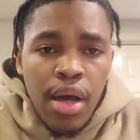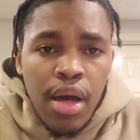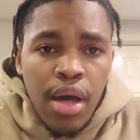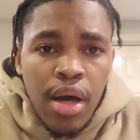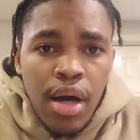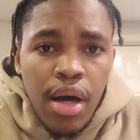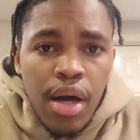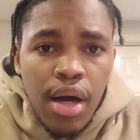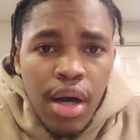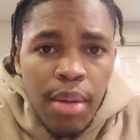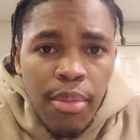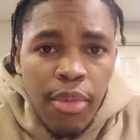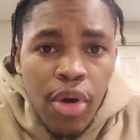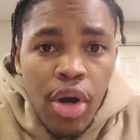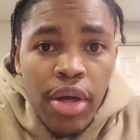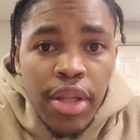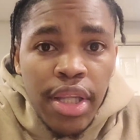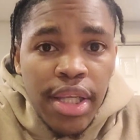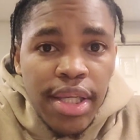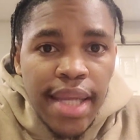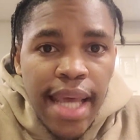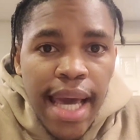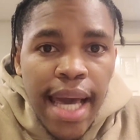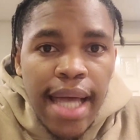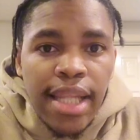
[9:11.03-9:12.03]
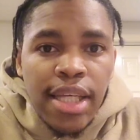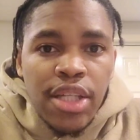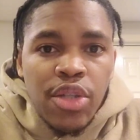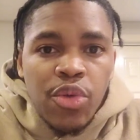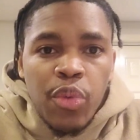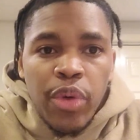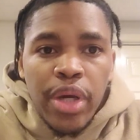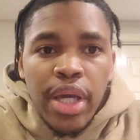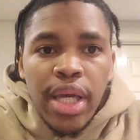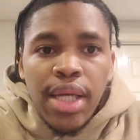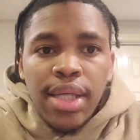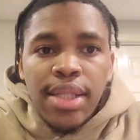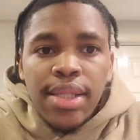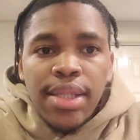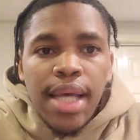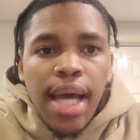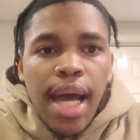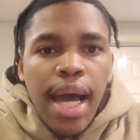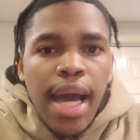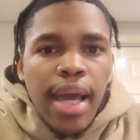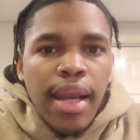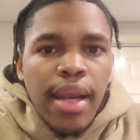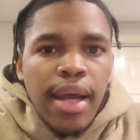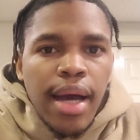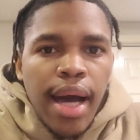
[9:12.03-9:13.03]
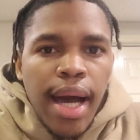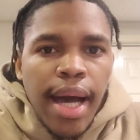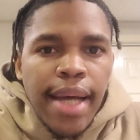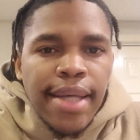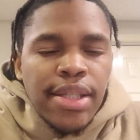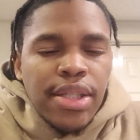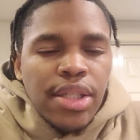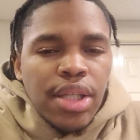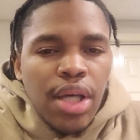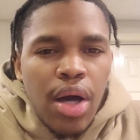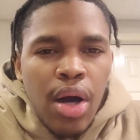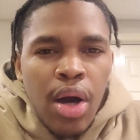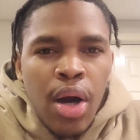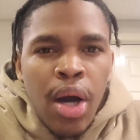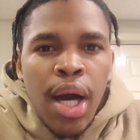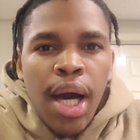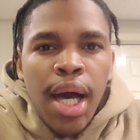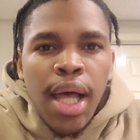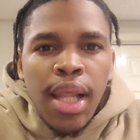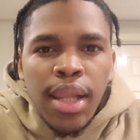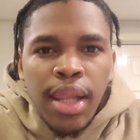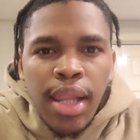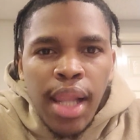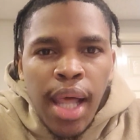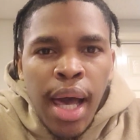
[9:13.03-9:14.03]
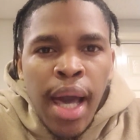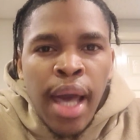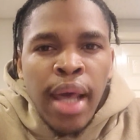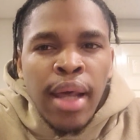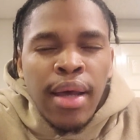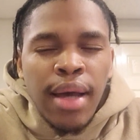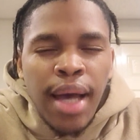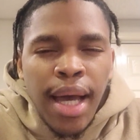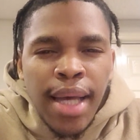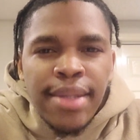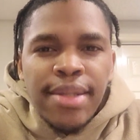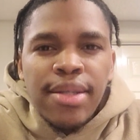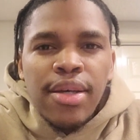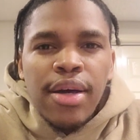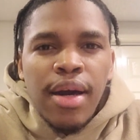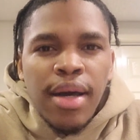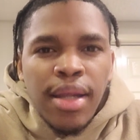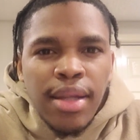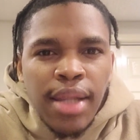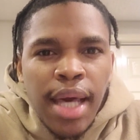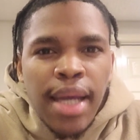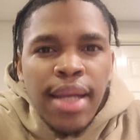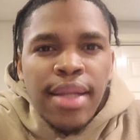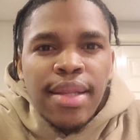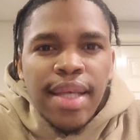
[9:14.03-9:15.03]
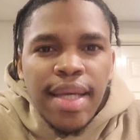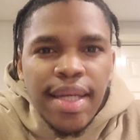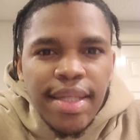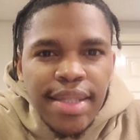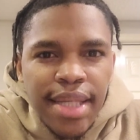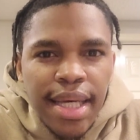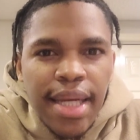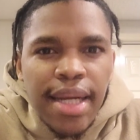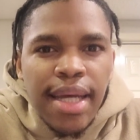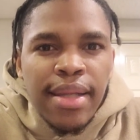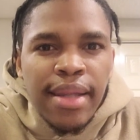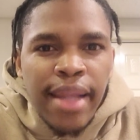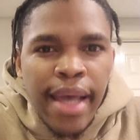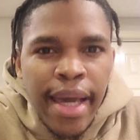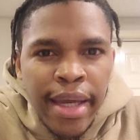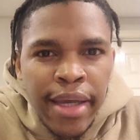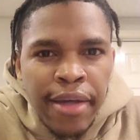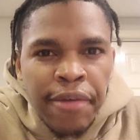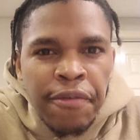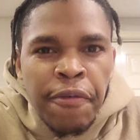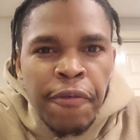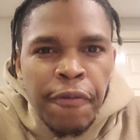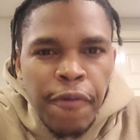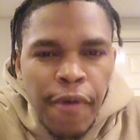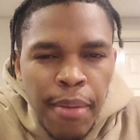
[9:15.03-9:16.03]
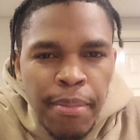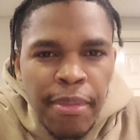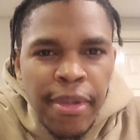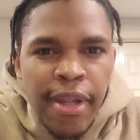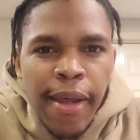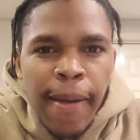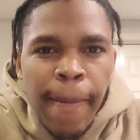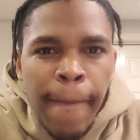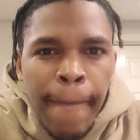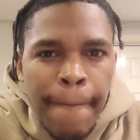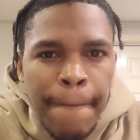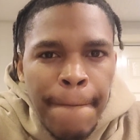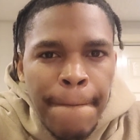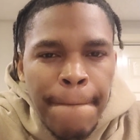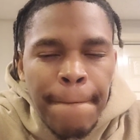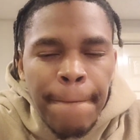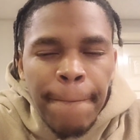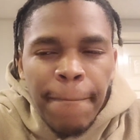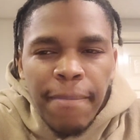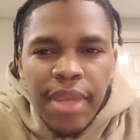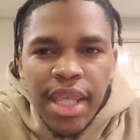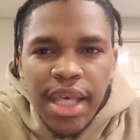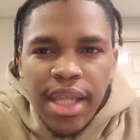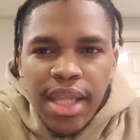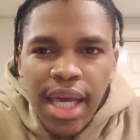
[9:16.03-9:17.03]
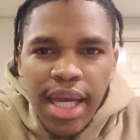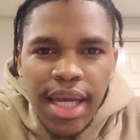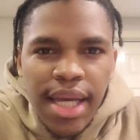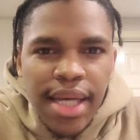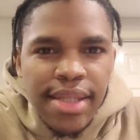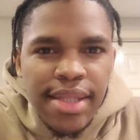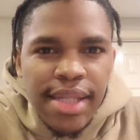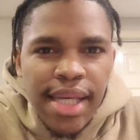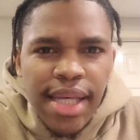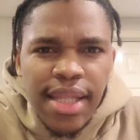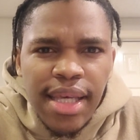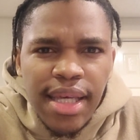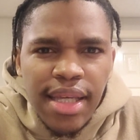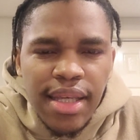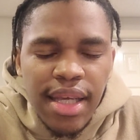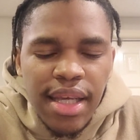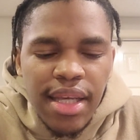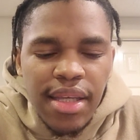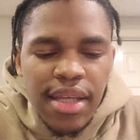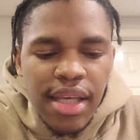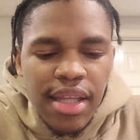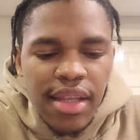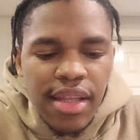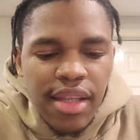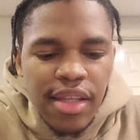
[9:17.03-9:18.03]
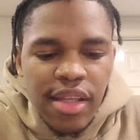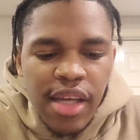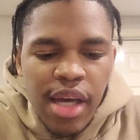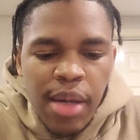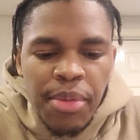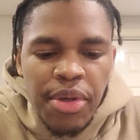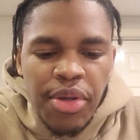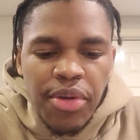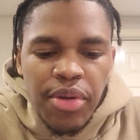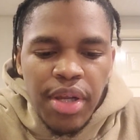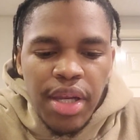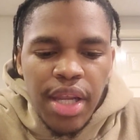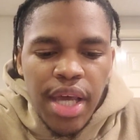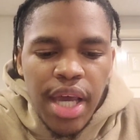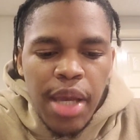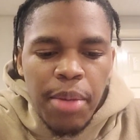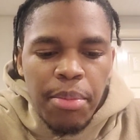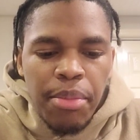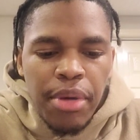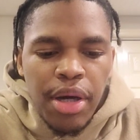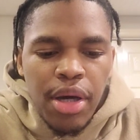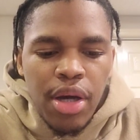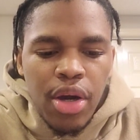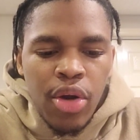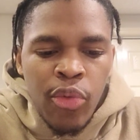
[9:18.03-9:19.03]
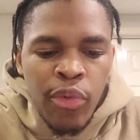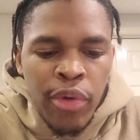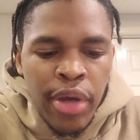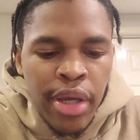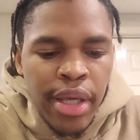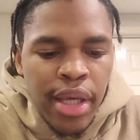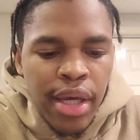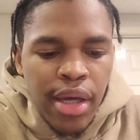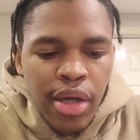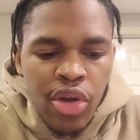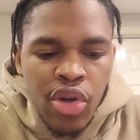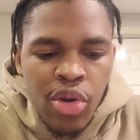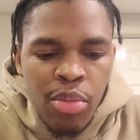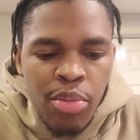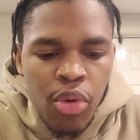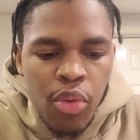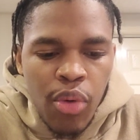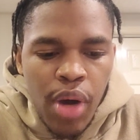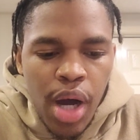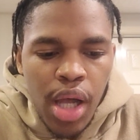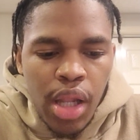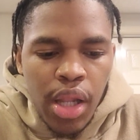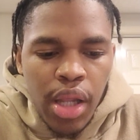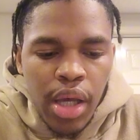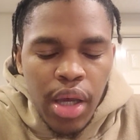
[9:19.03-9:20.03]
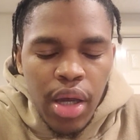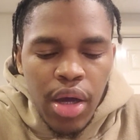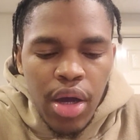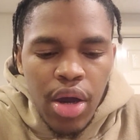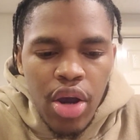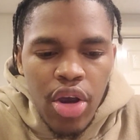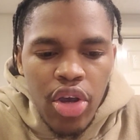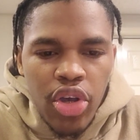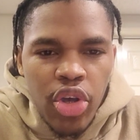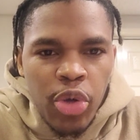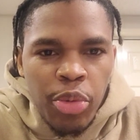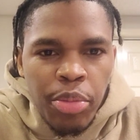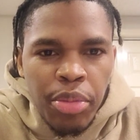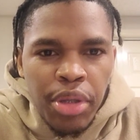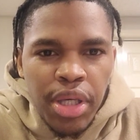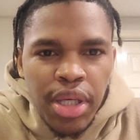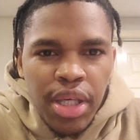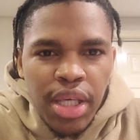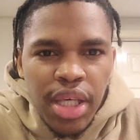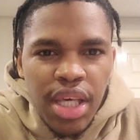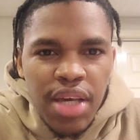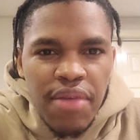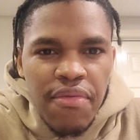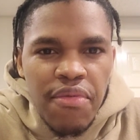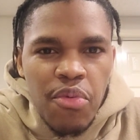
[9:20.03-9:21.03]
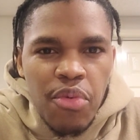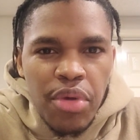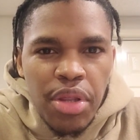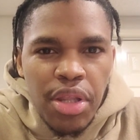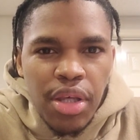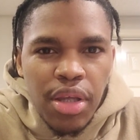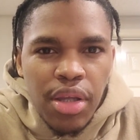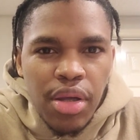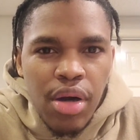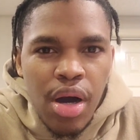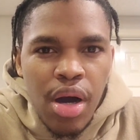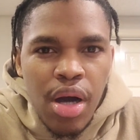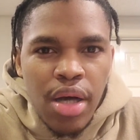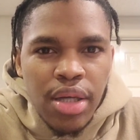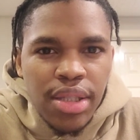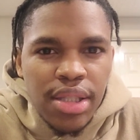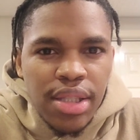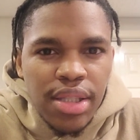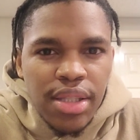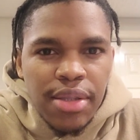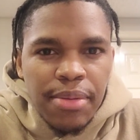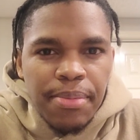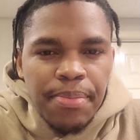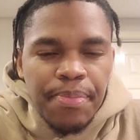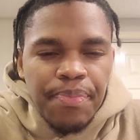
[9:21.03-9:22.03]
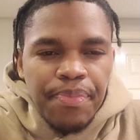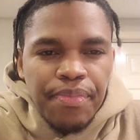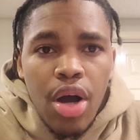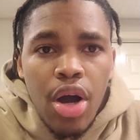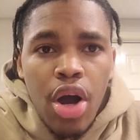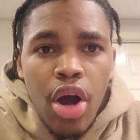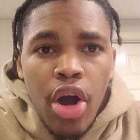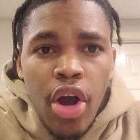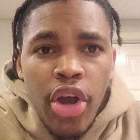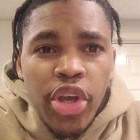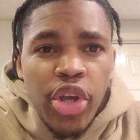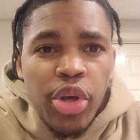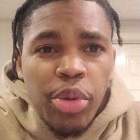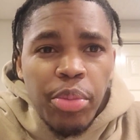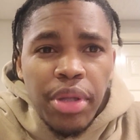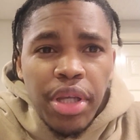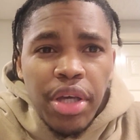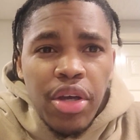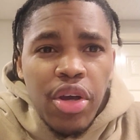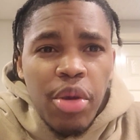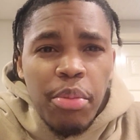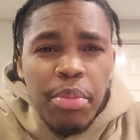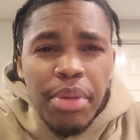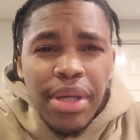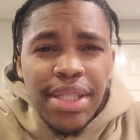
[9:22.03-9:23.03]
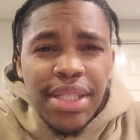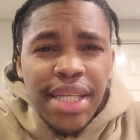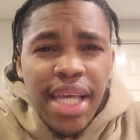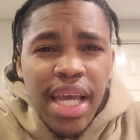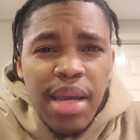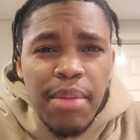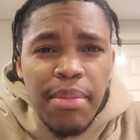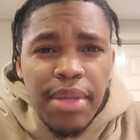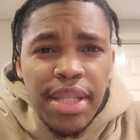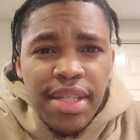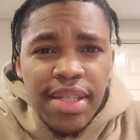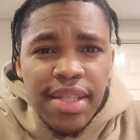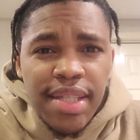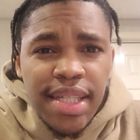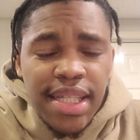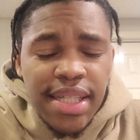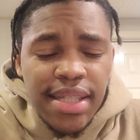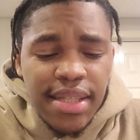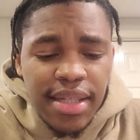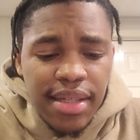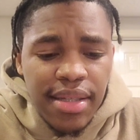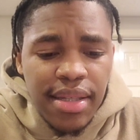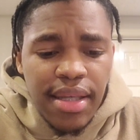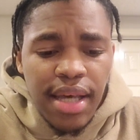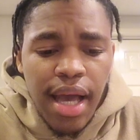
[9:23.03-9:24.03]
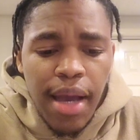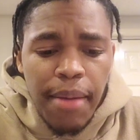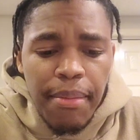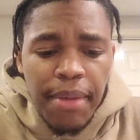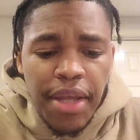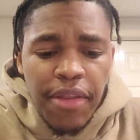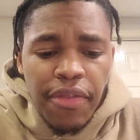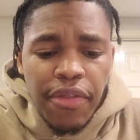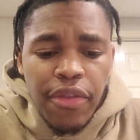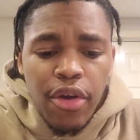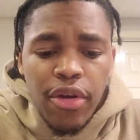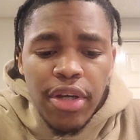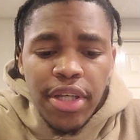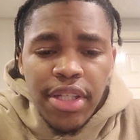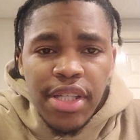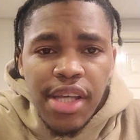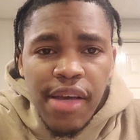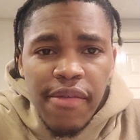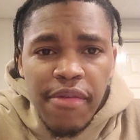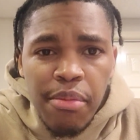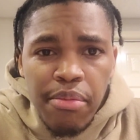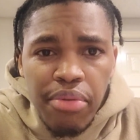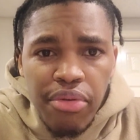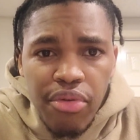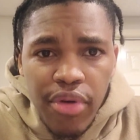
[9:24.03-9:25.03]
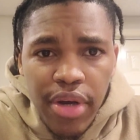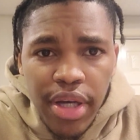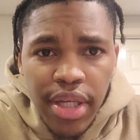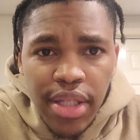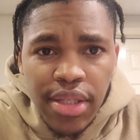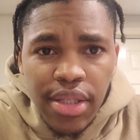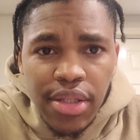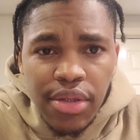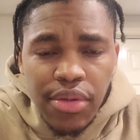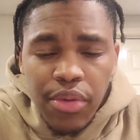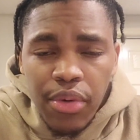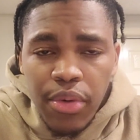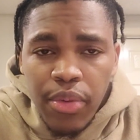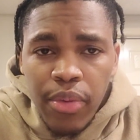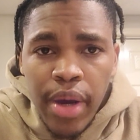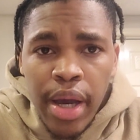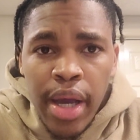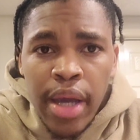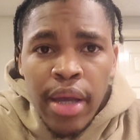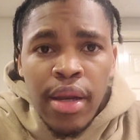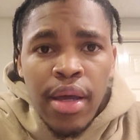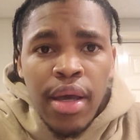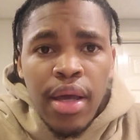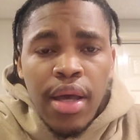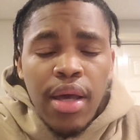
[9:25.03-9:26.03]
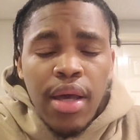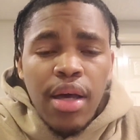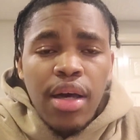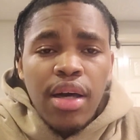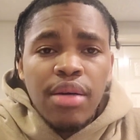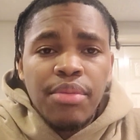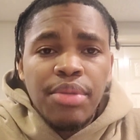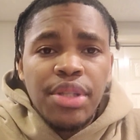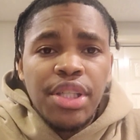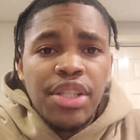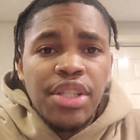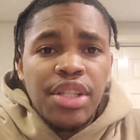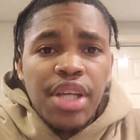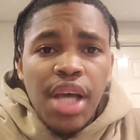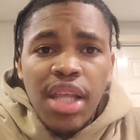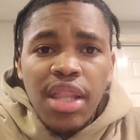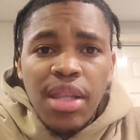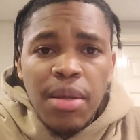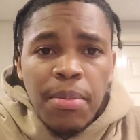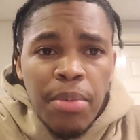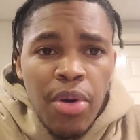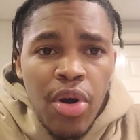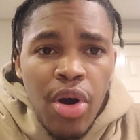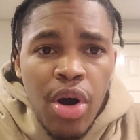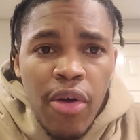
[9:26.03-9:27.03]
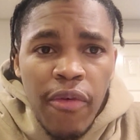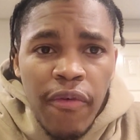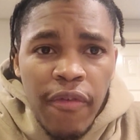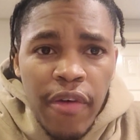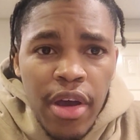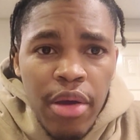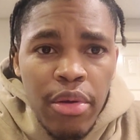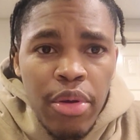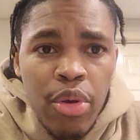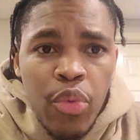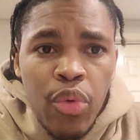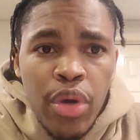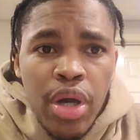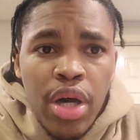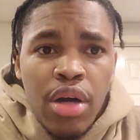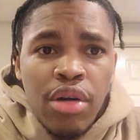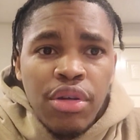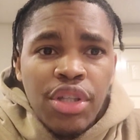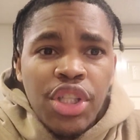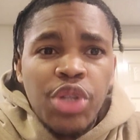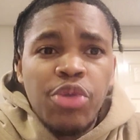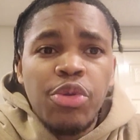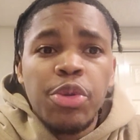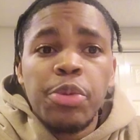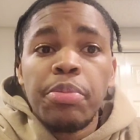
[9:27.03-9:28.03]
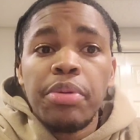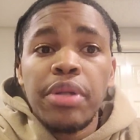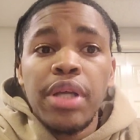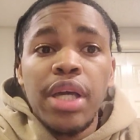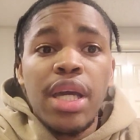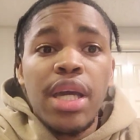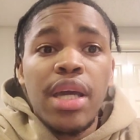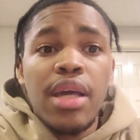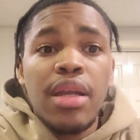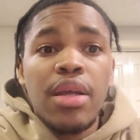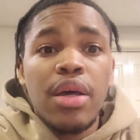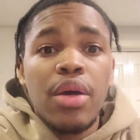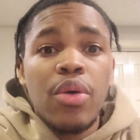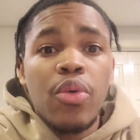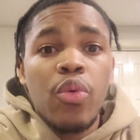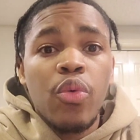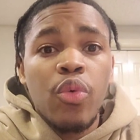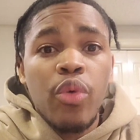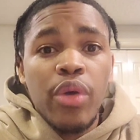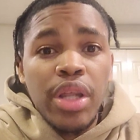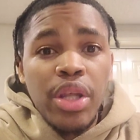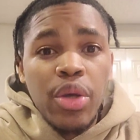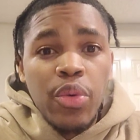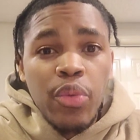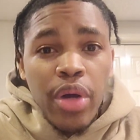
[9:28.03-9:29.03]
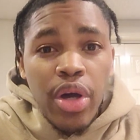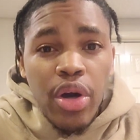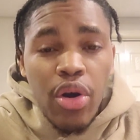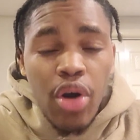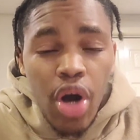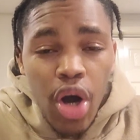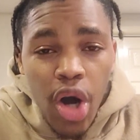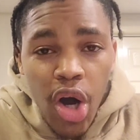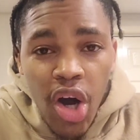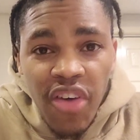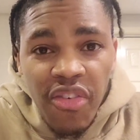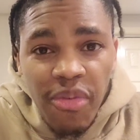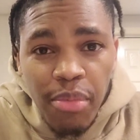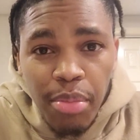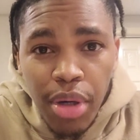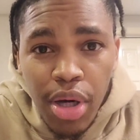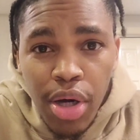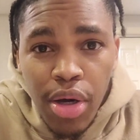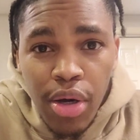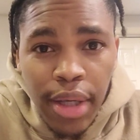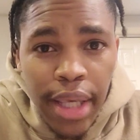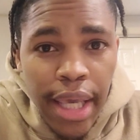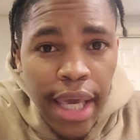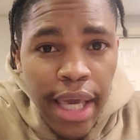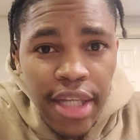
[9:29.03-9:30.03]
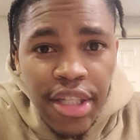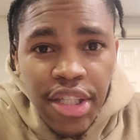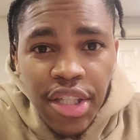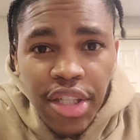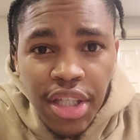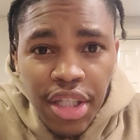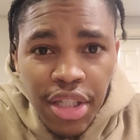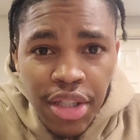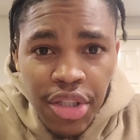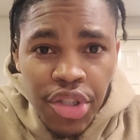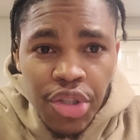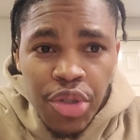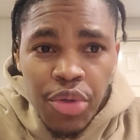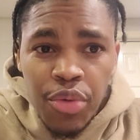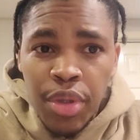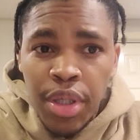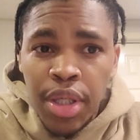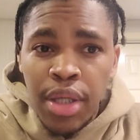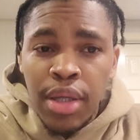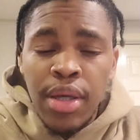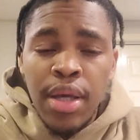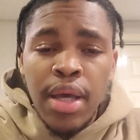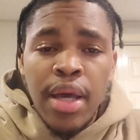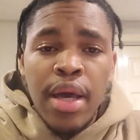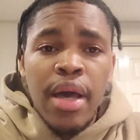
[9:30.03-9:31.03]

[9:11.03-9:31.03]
On the Dallas Wings side, I saw a lot of things that I like from them. Like I said, they didn't get the W today, but Enrique Agumbawale, arguably, even with a loss, arguably her best game of the season. 37 points, right? She shot the ball very well. She was playing really well off ball, catching and shooting.